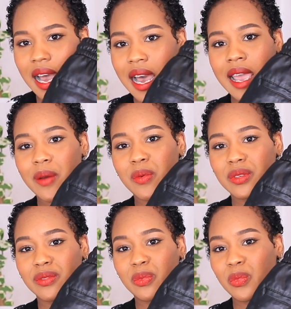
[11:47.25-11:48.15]
I
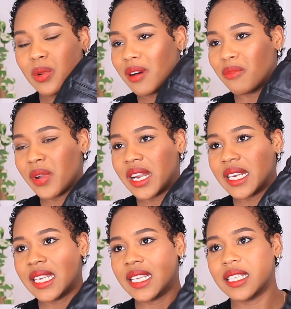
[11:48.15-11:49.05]
always love wearing
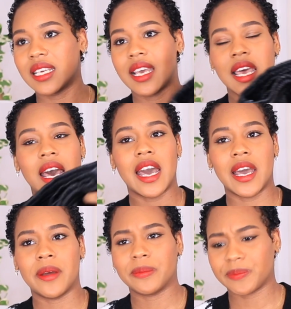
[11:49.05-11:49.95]
these.
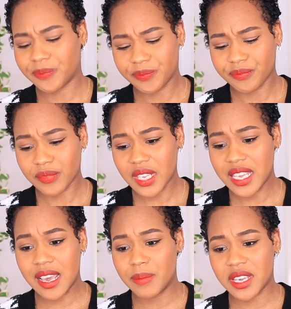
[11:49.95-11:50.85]

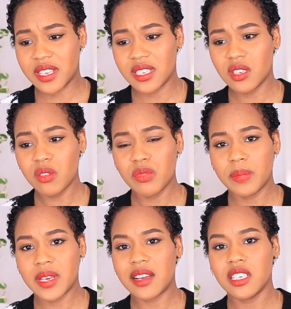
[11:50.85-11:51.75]
Yeah, because it's so
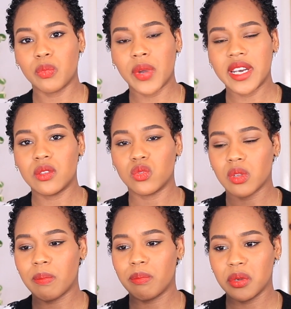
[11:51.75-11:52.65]
repeat. I just wear these with
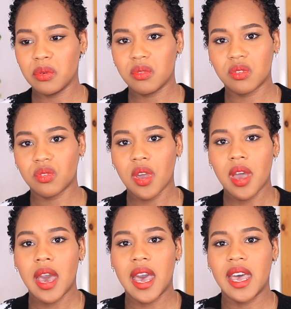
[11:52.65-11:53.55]
some boots,
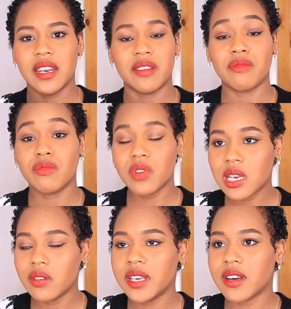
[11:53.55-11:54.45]
and they're
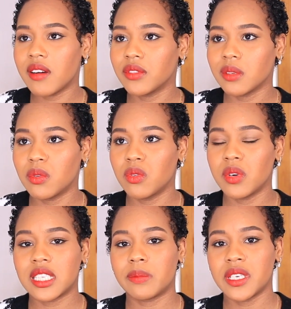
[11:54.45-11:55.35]
really, really comfortable,
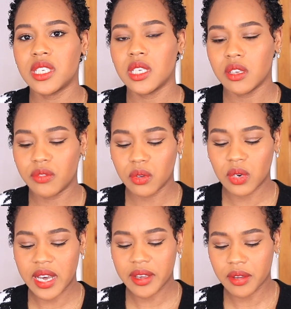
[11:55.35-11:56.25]
especially if you
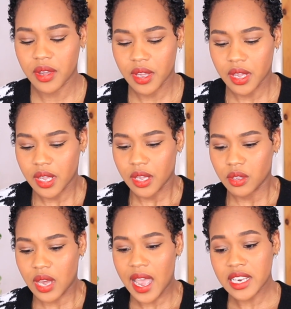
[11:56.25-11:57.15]
like.
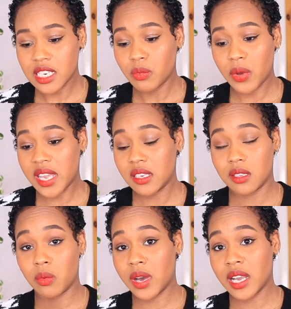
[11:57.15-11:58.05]
I actually wear these
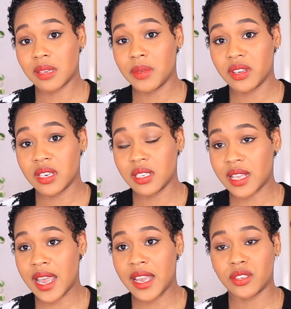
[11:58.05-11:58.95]
to work, to be honest,
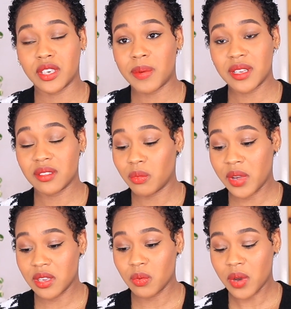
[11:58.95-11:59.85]
and so it depends on where
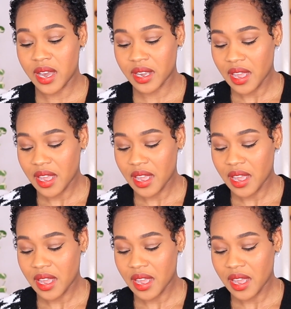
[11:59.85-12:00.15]
you work,